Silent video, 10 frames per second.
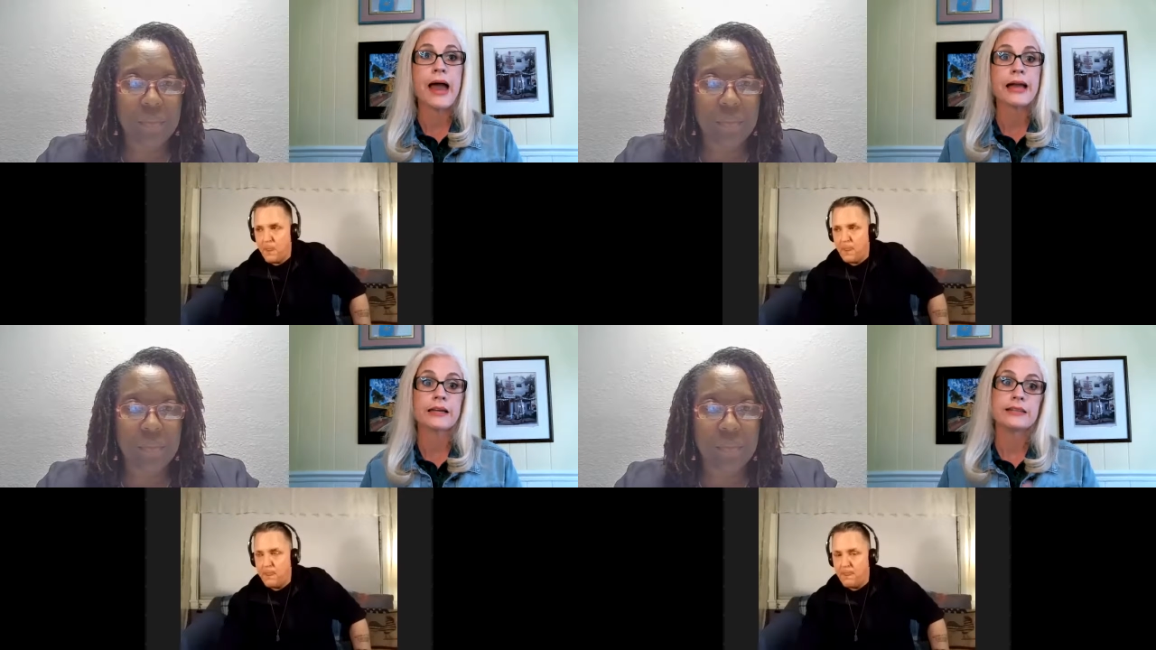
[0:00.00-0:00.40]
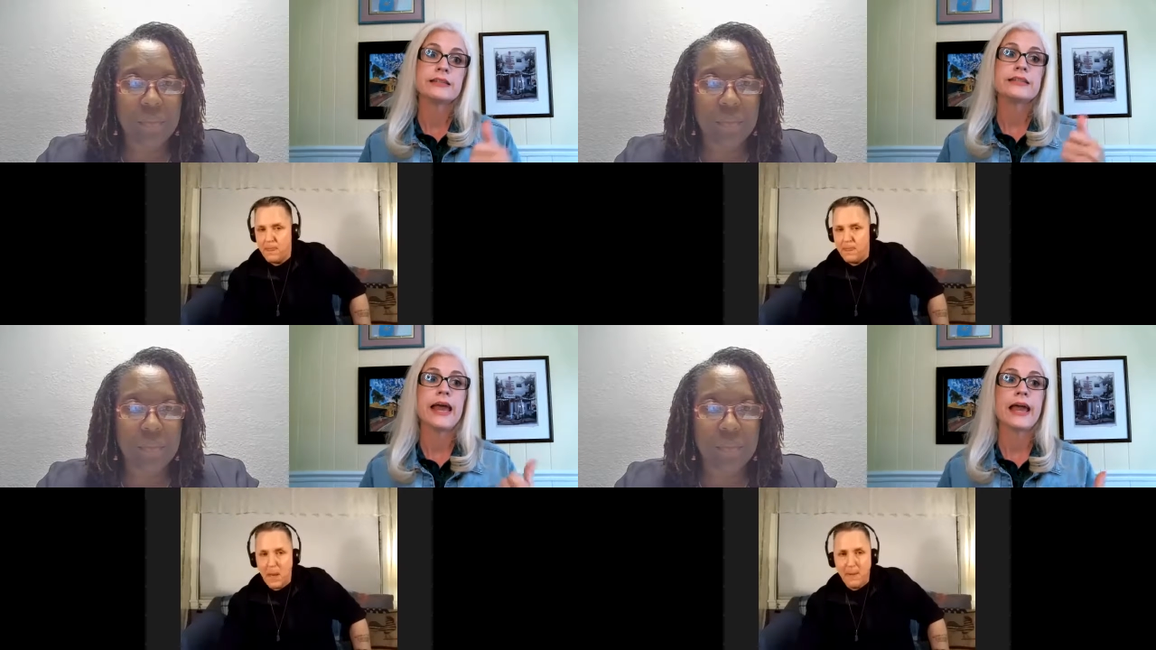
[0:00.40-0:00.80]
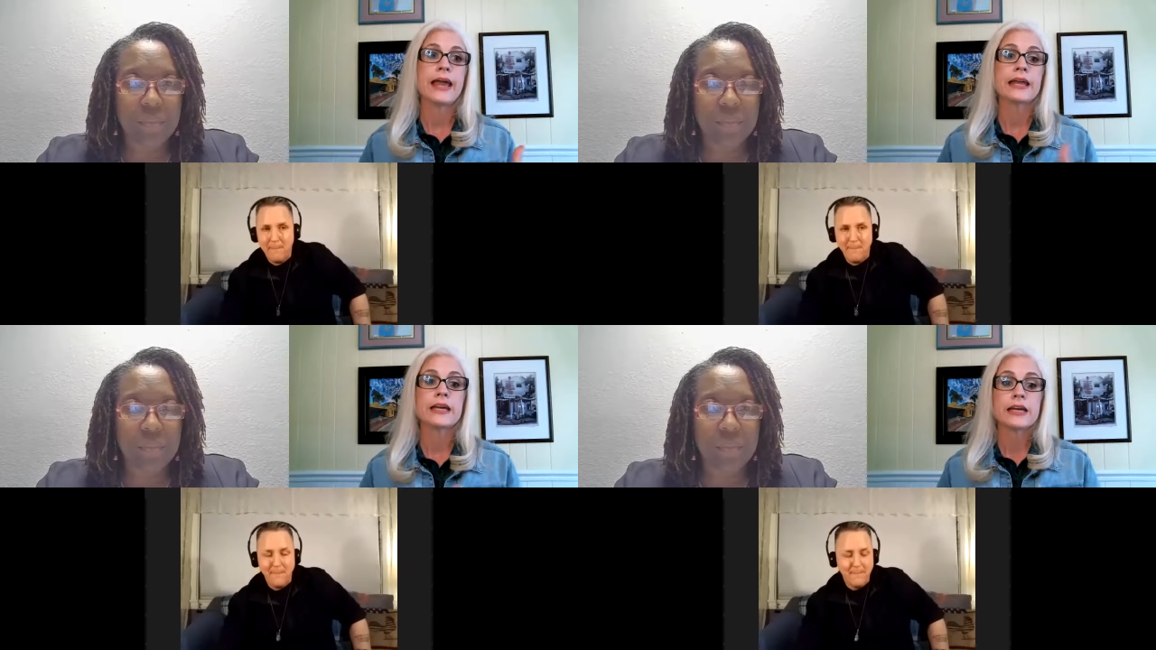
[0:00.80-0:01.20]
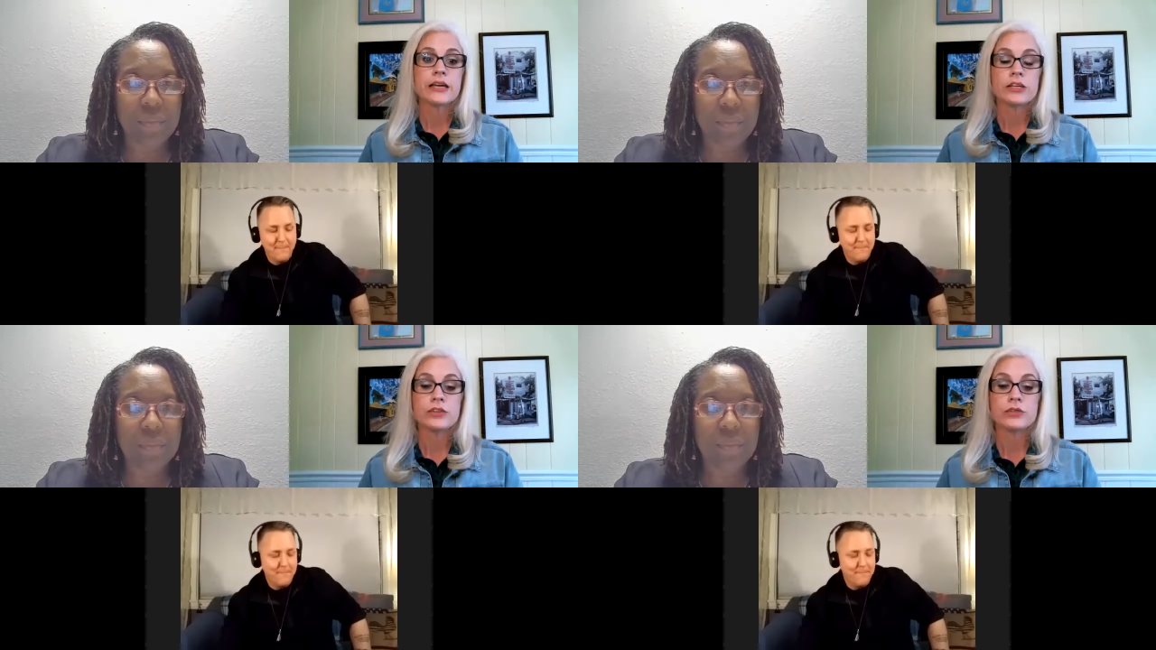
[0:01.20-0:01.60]
Speaker 1: back in the day,
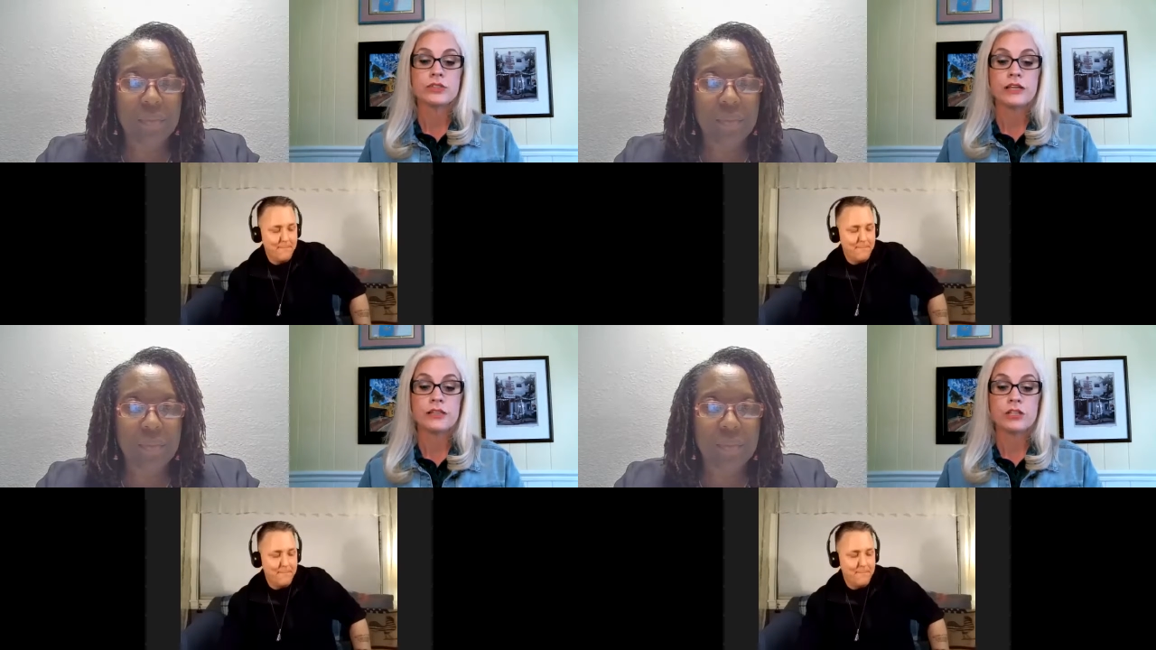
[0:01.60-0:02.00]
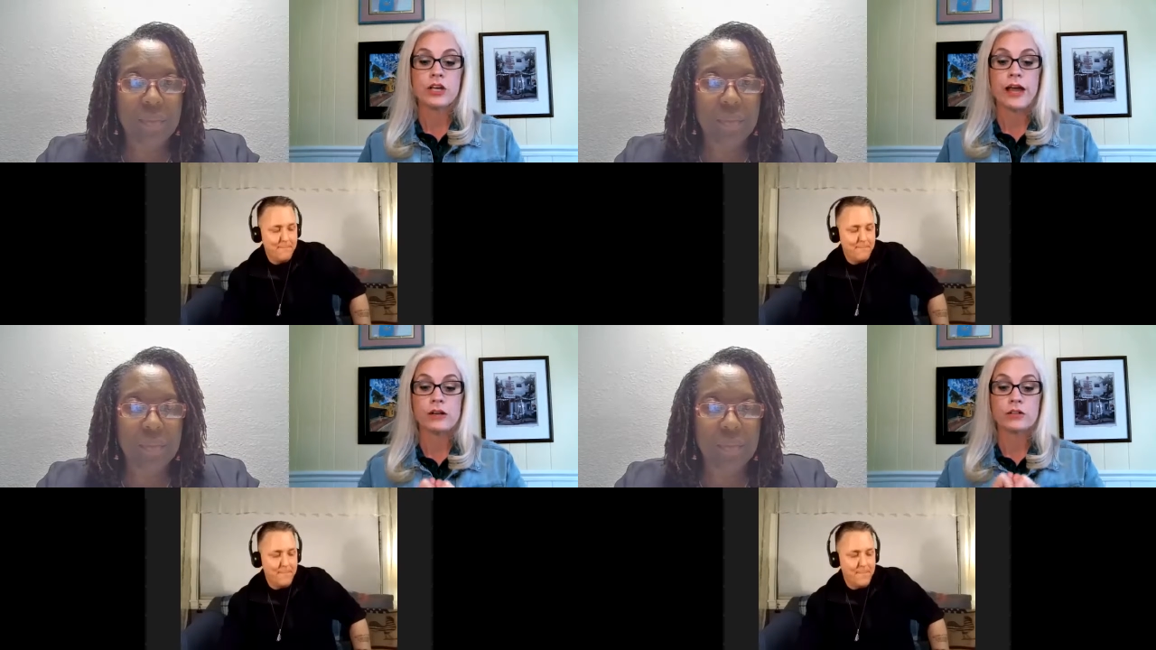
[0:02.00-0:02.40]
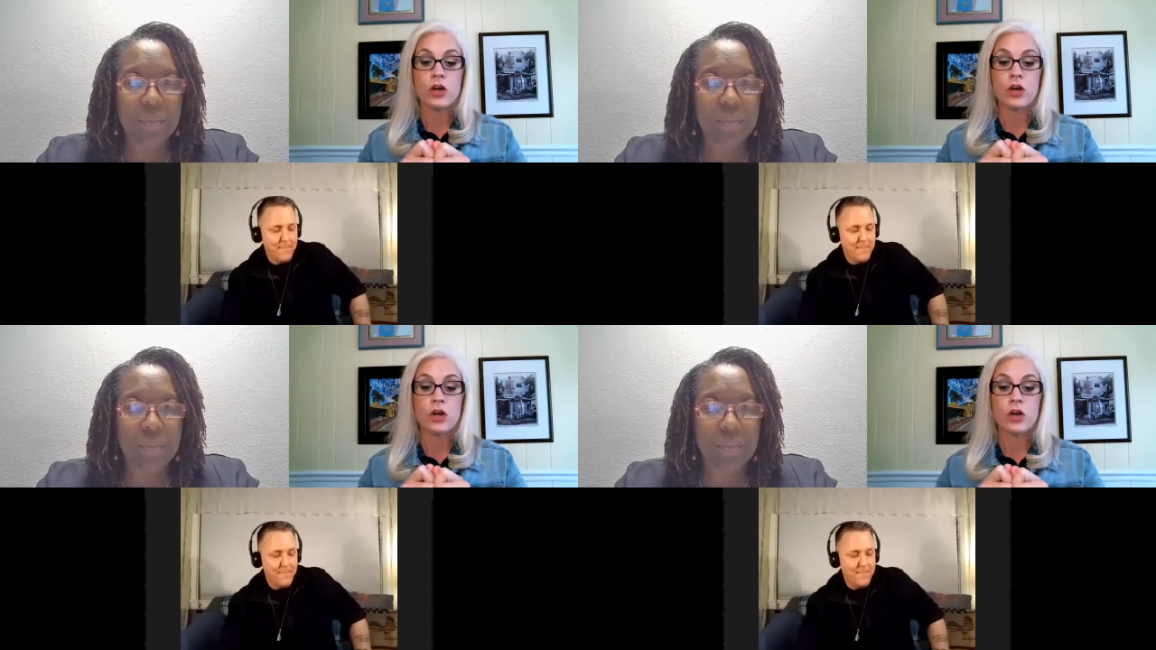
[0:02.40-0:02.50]
you sent the child